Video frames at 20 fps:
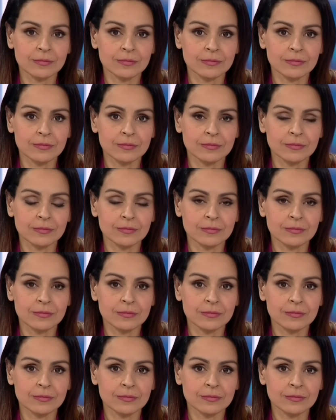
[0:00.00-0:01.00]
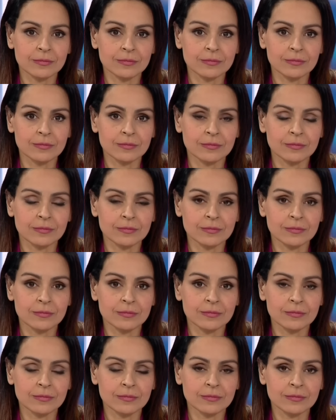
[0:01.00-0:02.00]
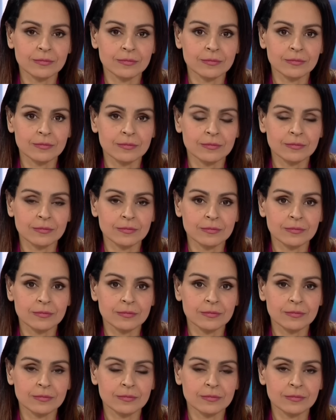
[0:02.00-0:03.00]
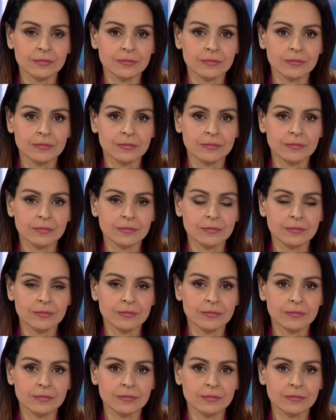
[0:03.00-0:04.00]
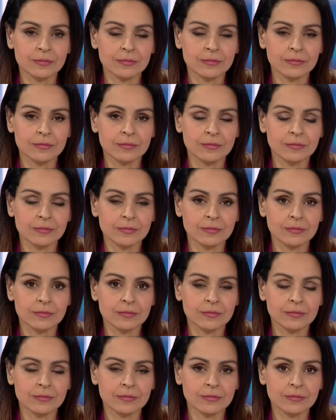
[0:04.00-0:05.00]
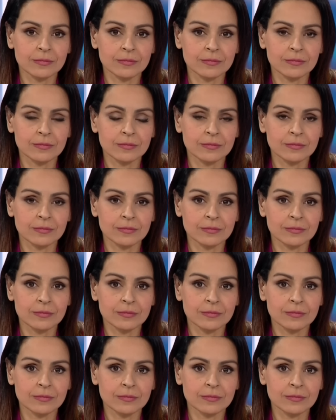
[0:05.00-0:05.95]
The person shown says nothing.